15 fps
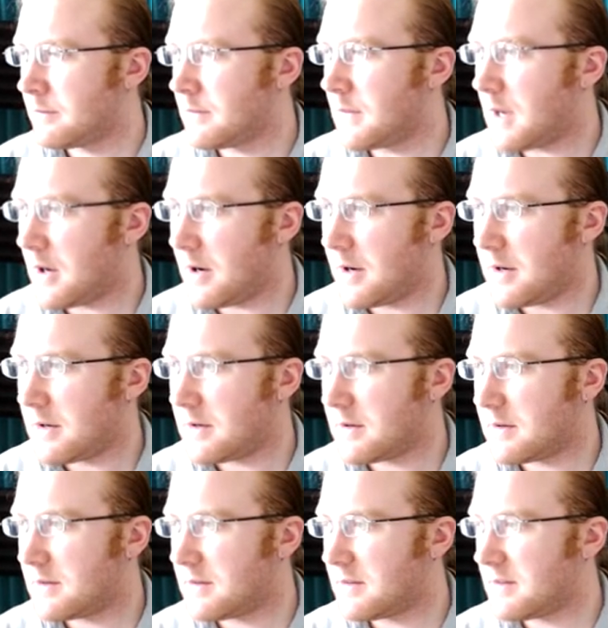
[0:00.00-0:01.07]
Alright.
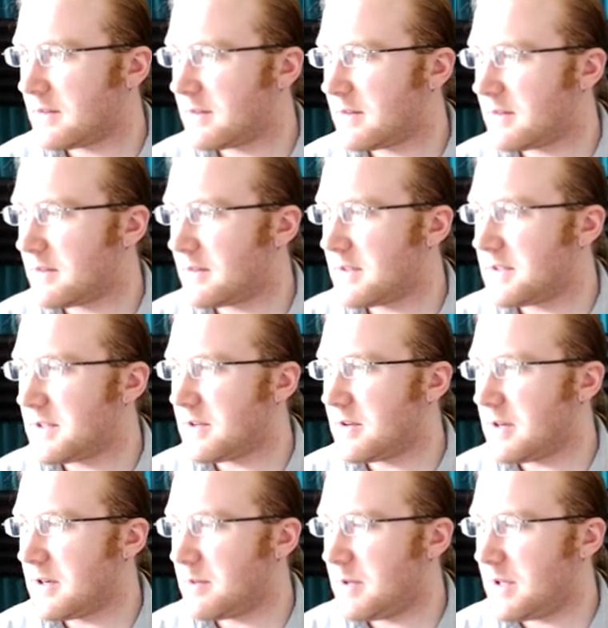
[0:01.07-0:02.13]
Is it
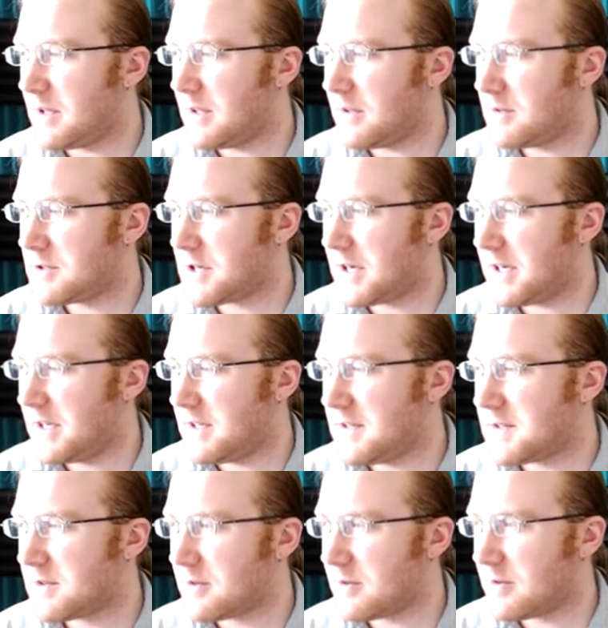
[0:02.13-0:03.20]
going to be a low Chinese
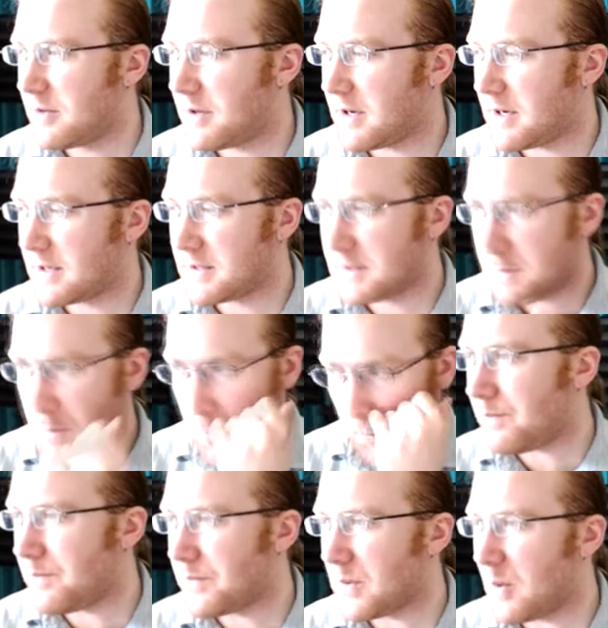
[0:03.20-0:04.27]
or an Orthodox?
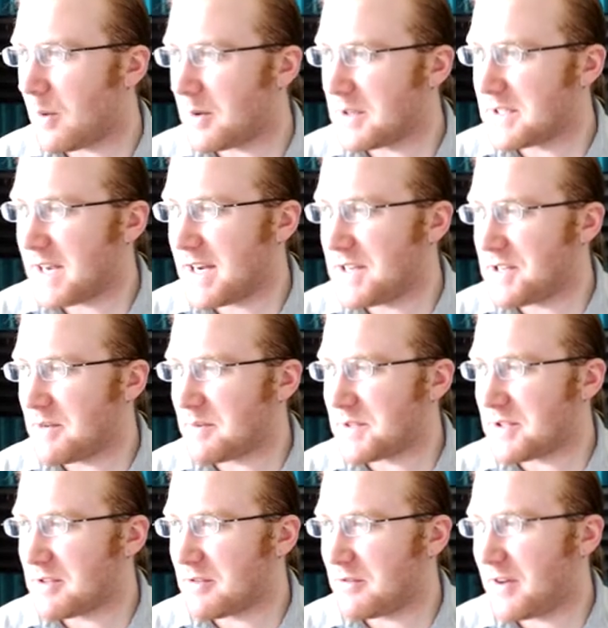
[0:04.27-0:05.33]
Or in Tygems,
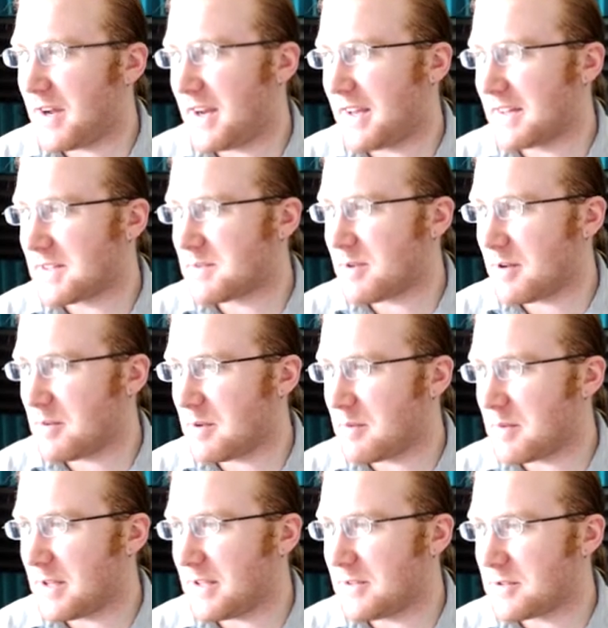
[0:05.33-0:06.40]
they're fighting. That's probably going
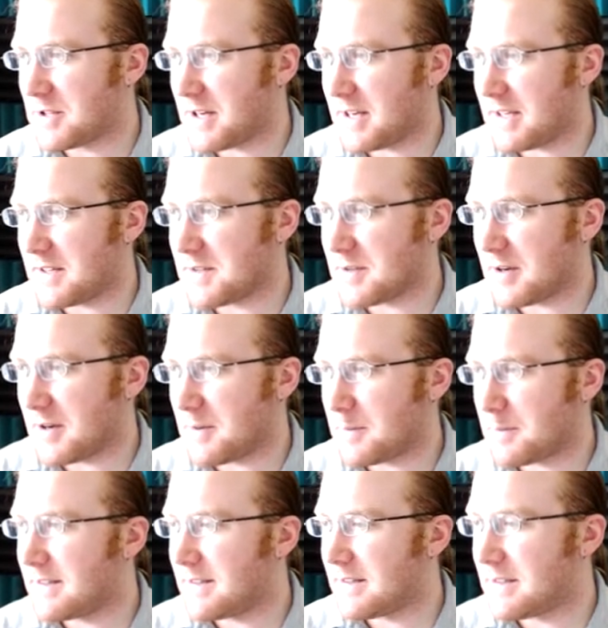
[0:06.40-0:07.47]
to be low Chinese, right?
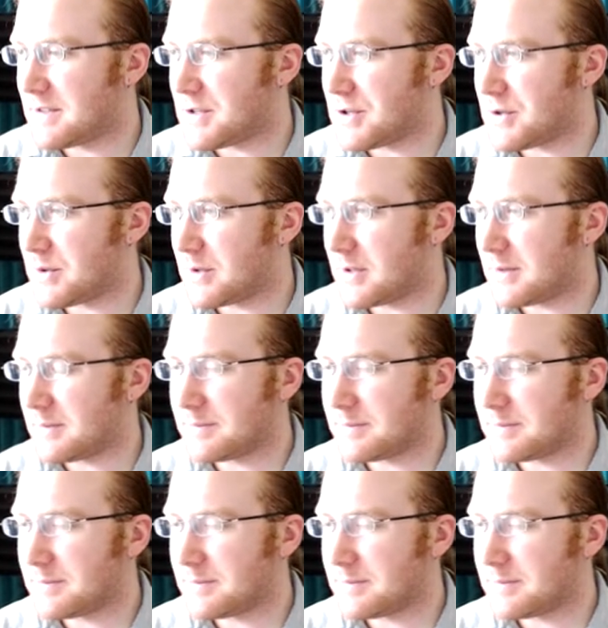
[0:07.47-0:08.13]
Sure.